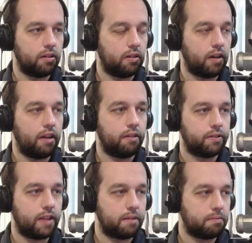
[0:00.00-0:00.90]
or
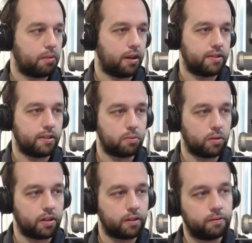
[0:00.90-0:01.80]
how's that process
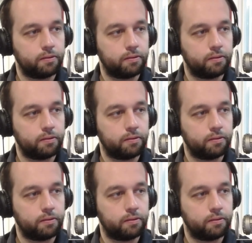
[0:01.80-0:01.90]
working?